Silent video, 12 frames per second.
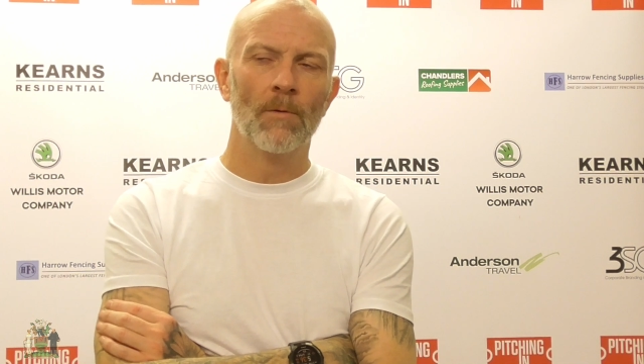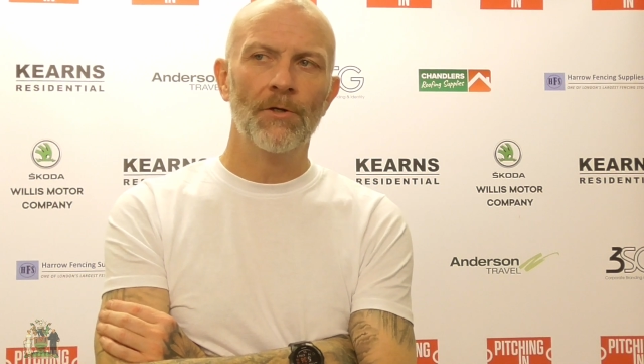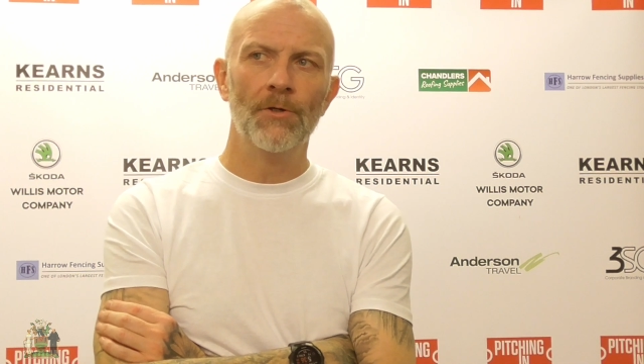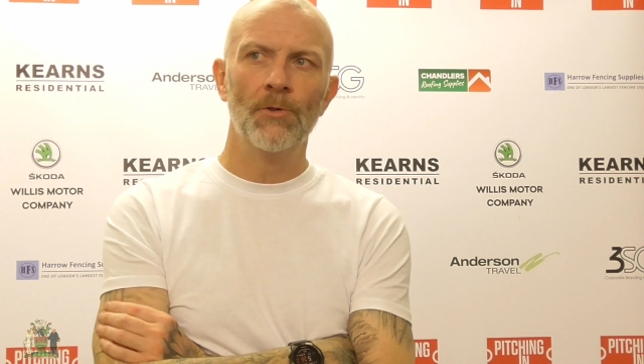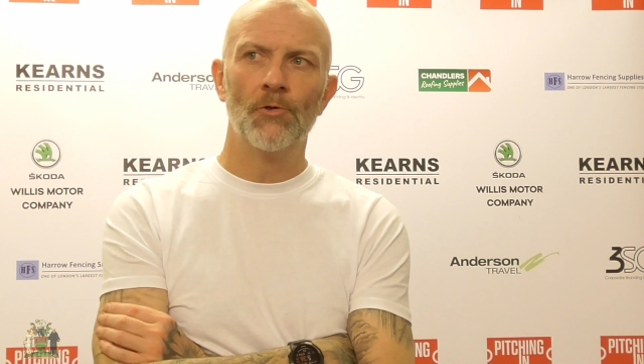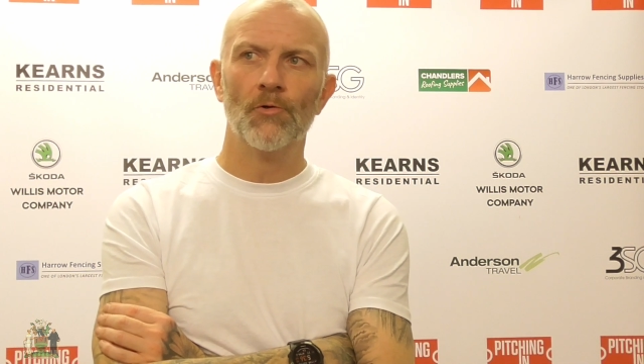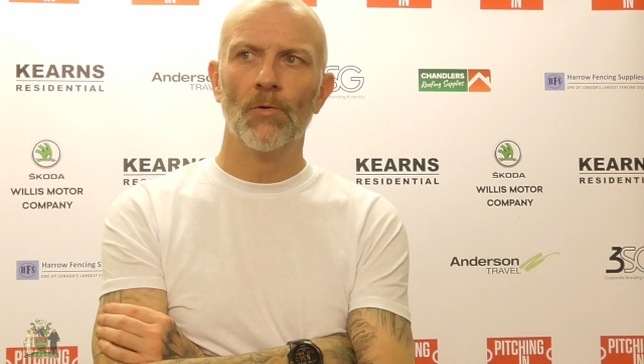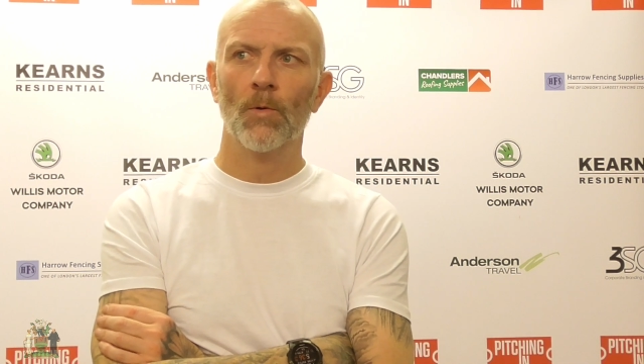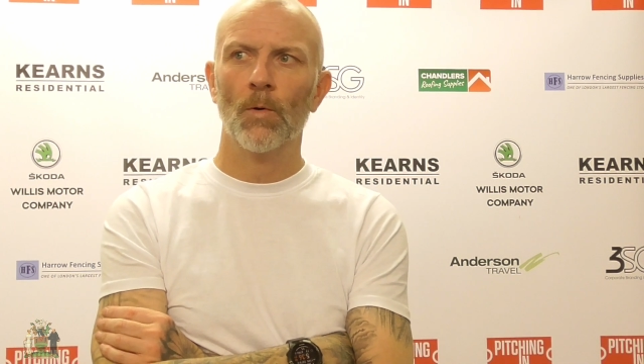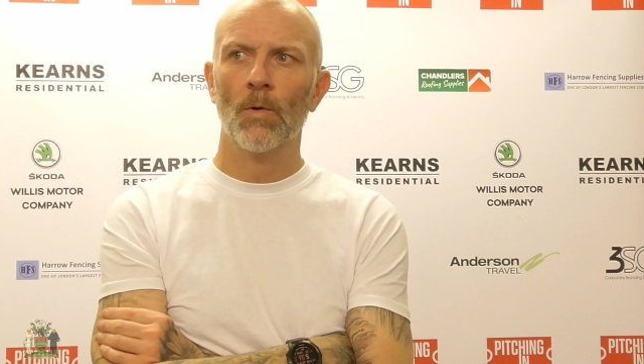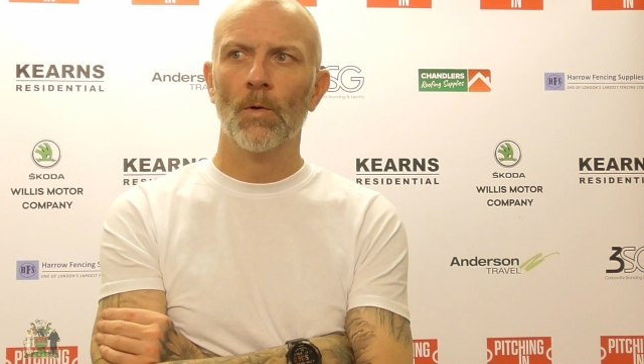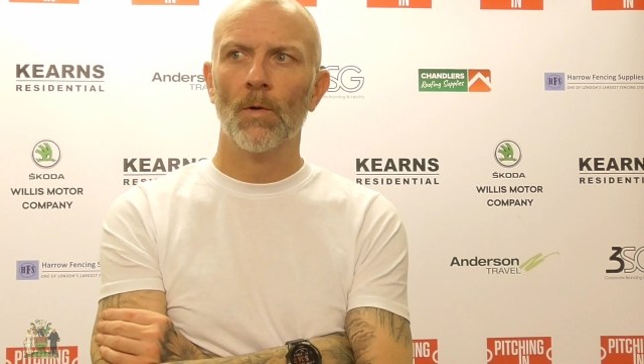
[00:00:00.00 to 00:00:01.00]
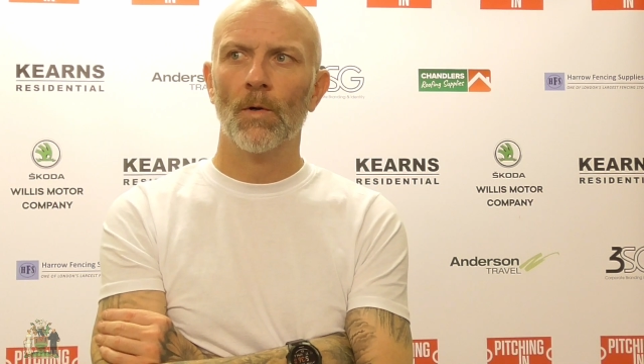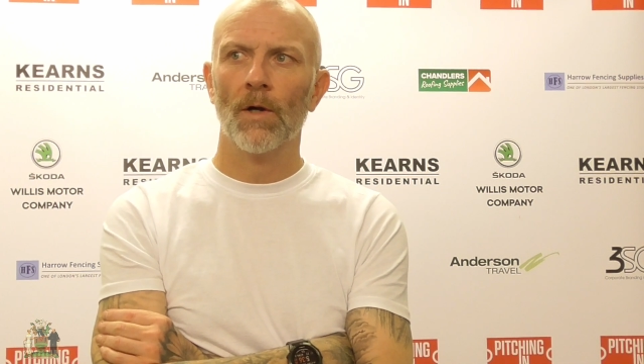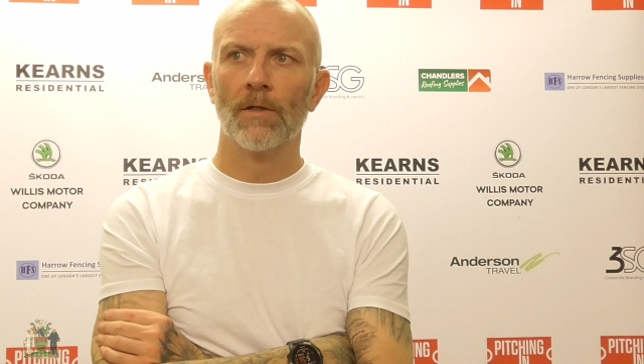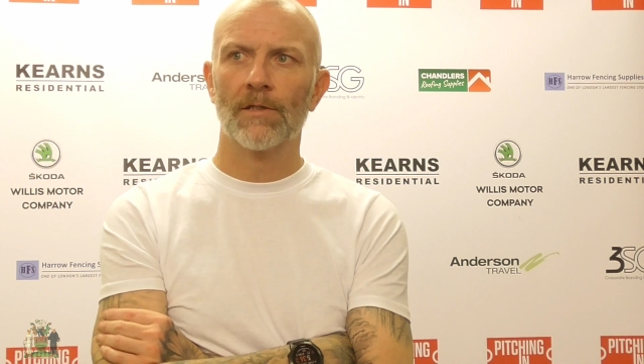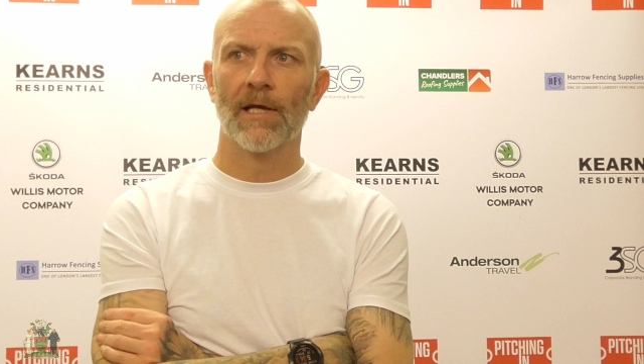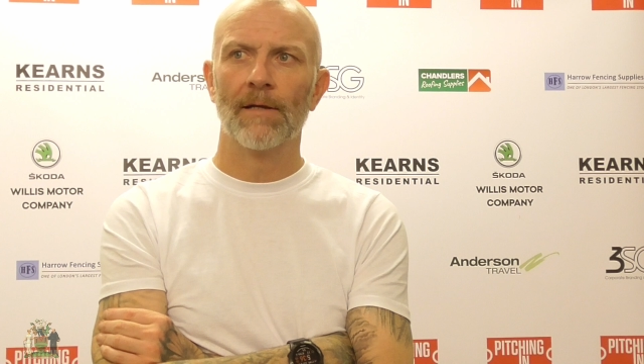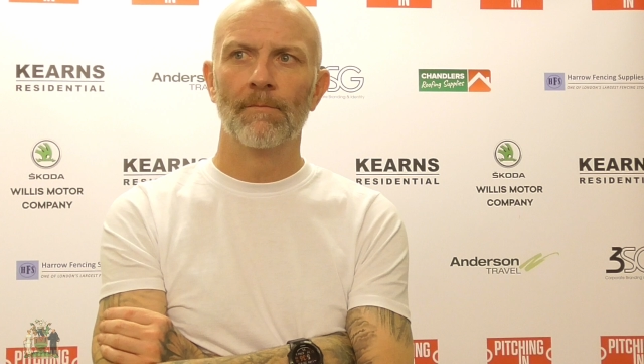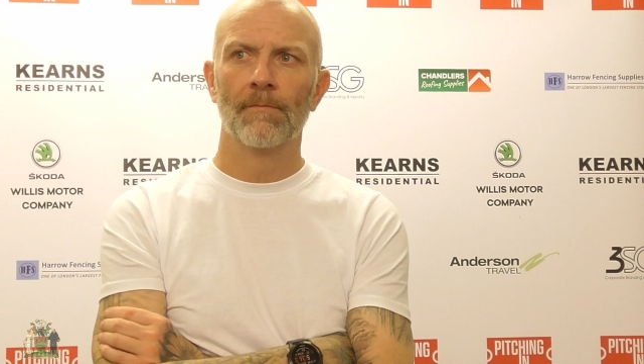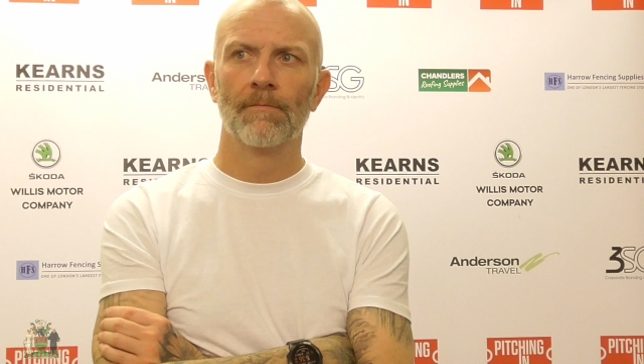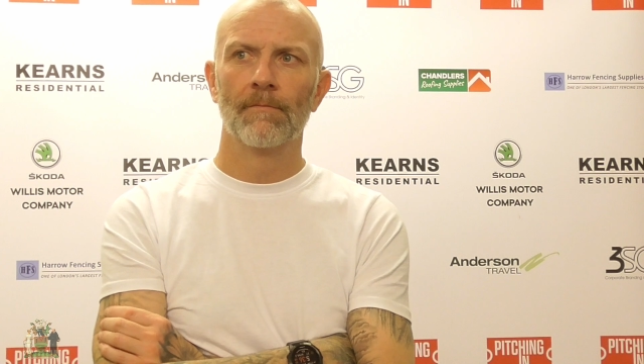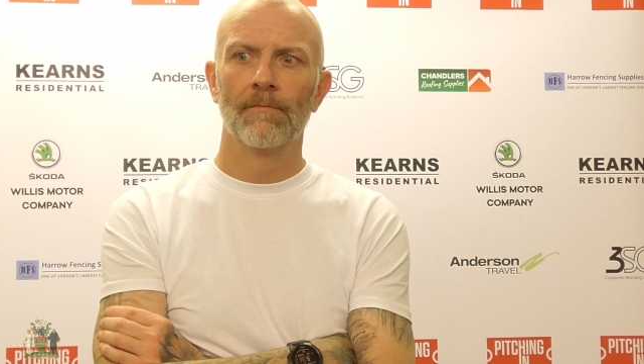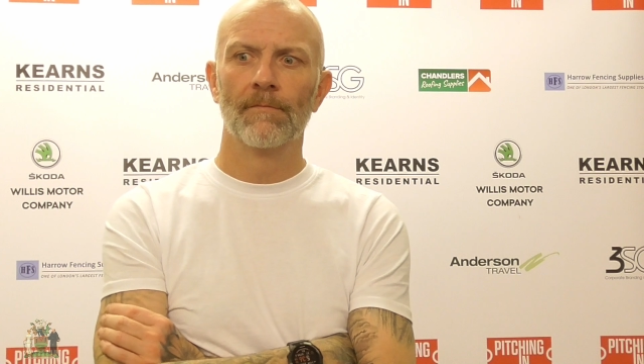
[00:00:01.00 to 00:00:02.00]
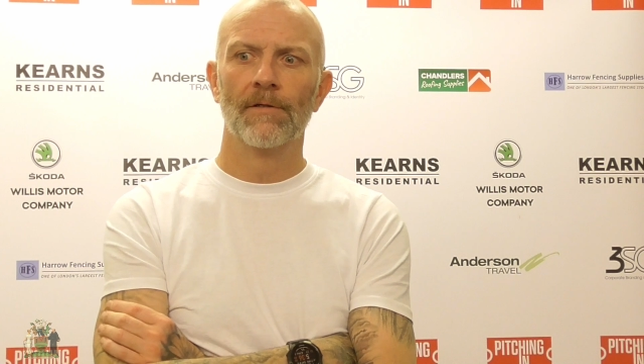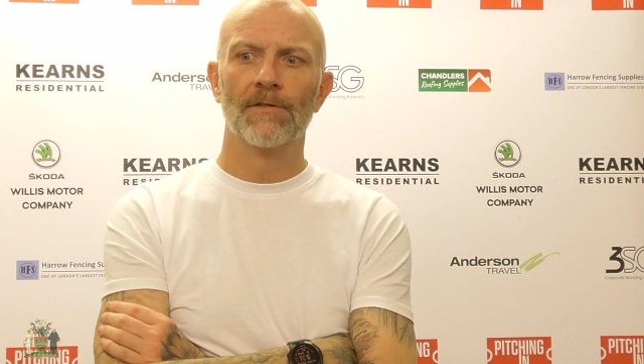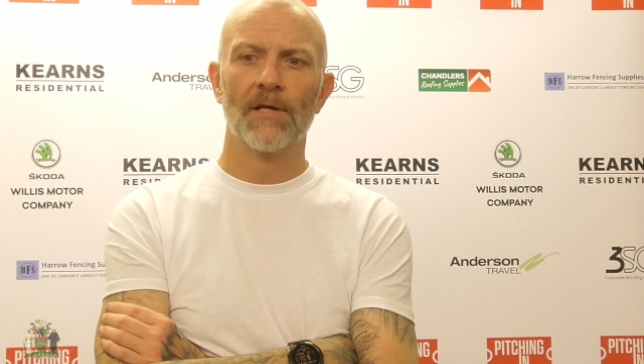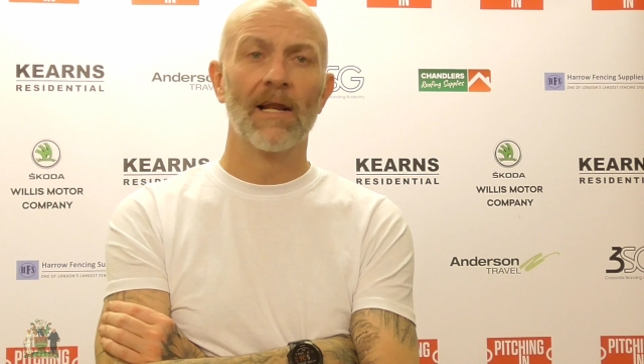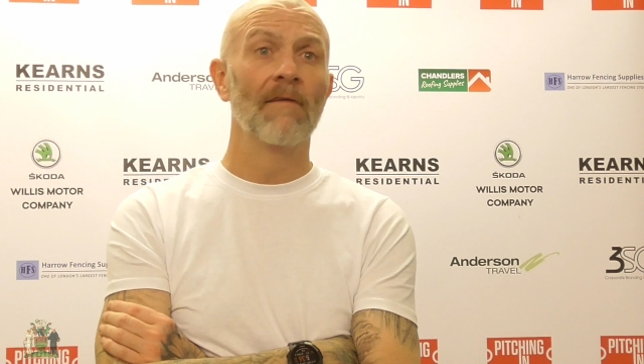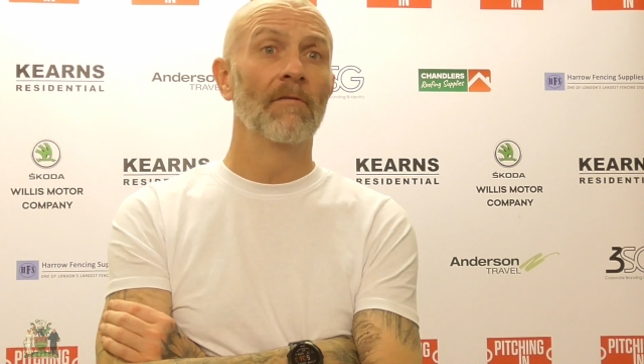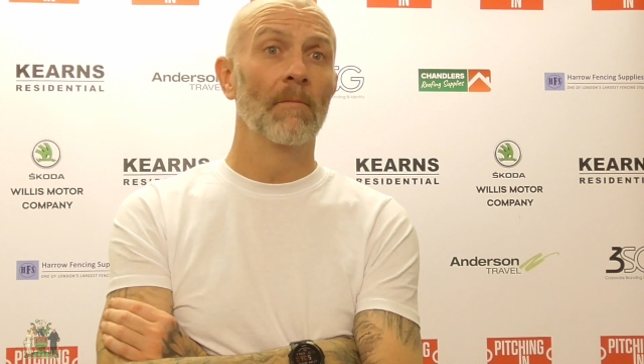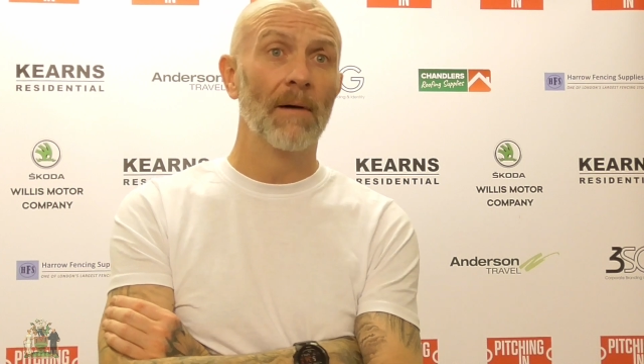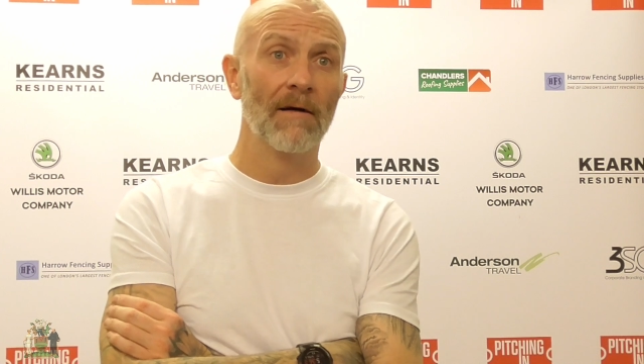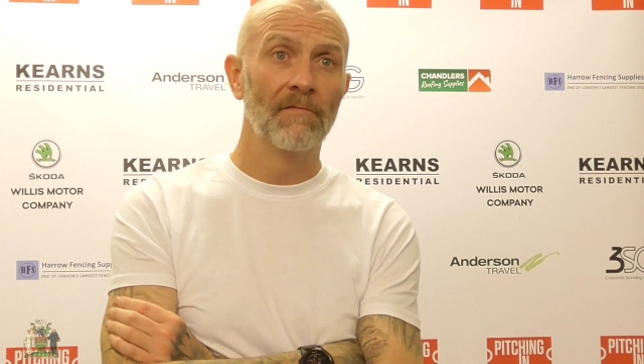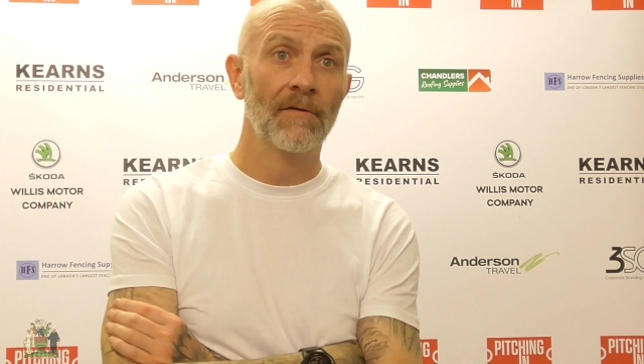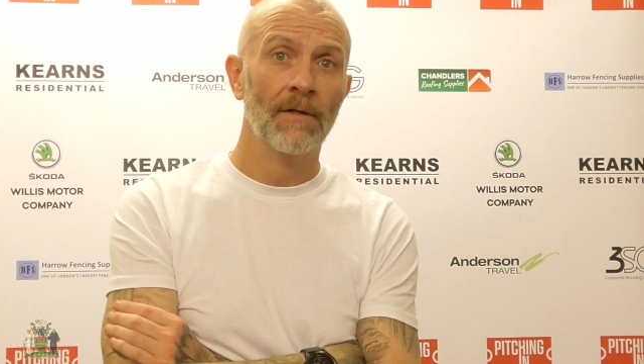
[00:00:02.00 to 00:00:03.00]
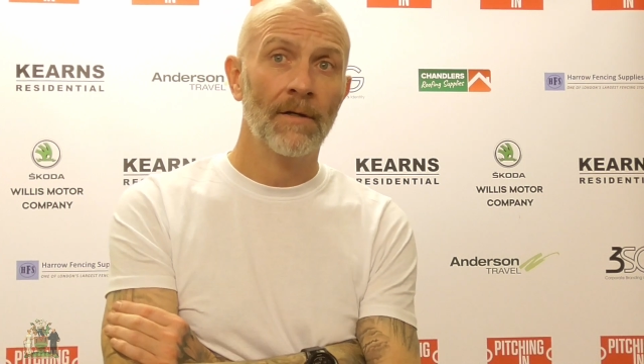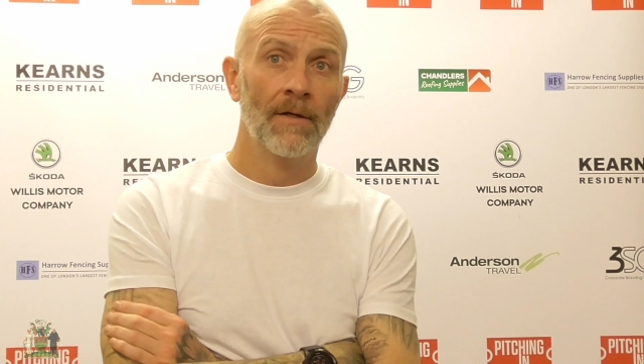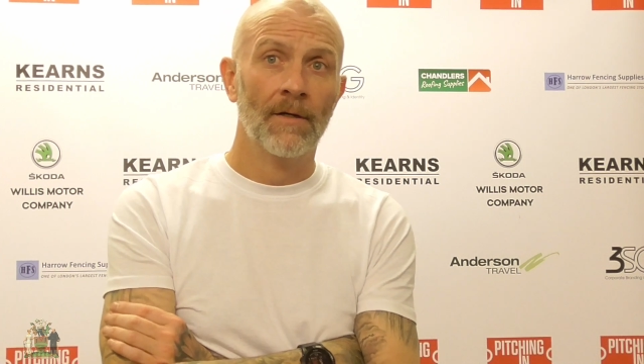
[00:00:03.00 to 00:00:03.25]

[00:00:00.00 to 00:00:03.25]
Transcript: When you draw a team that's a level above,